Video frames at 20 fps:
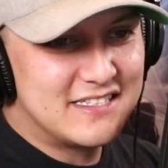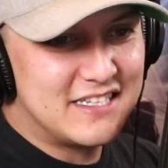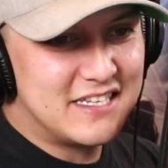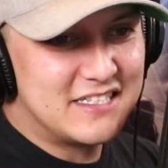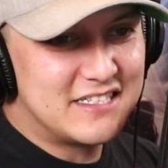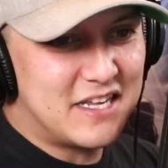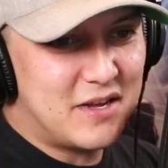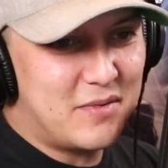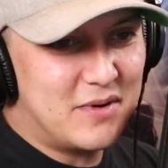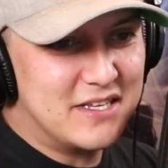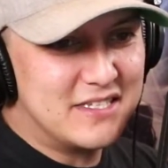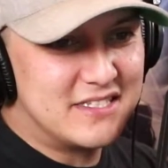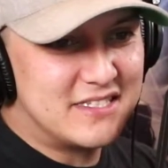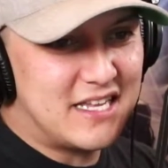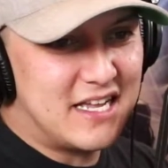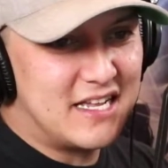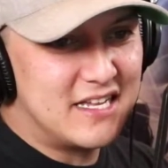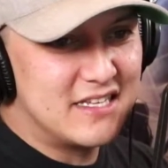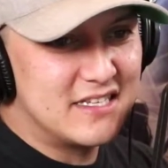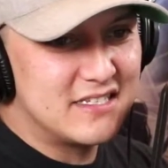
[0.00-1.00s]
Tint Wiz
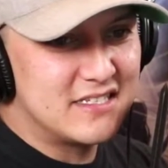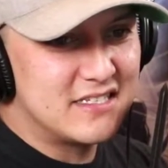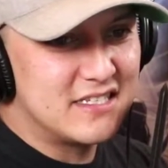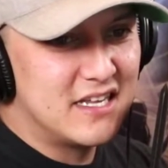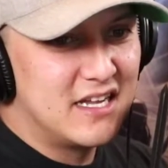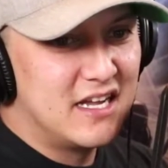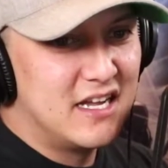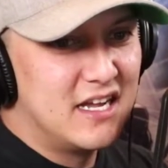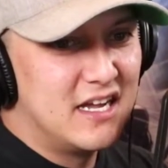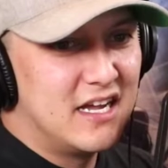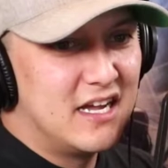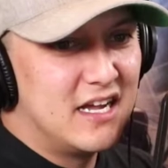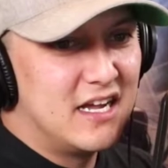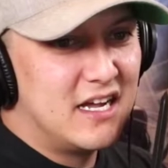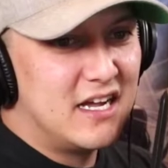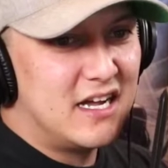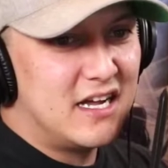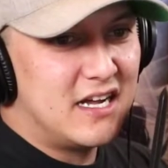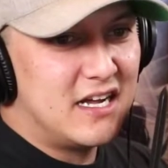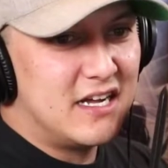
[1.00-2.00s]
says
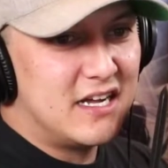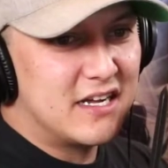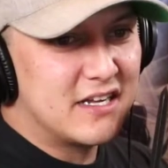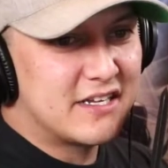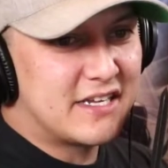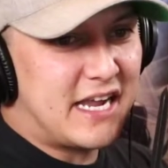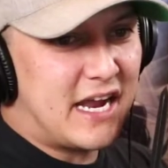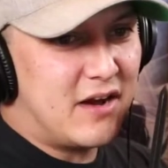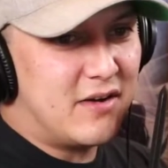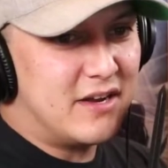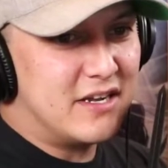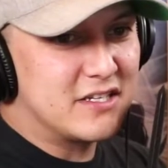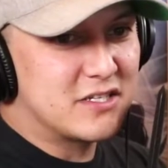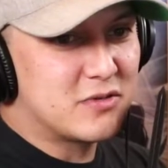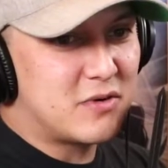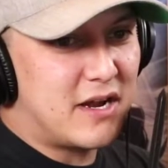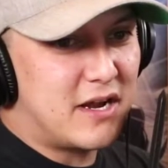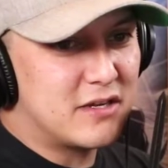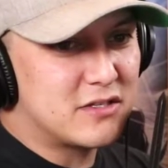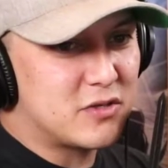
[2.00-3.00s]
Carrie is
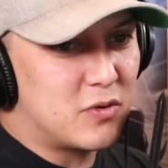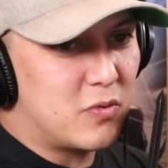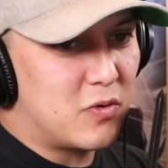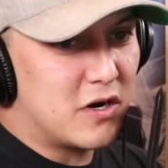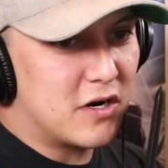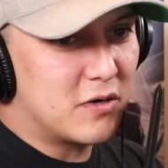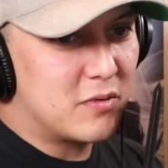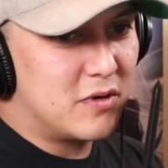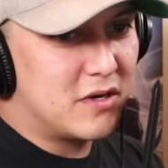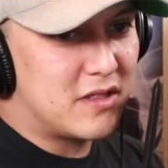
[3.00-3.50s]
great to work with.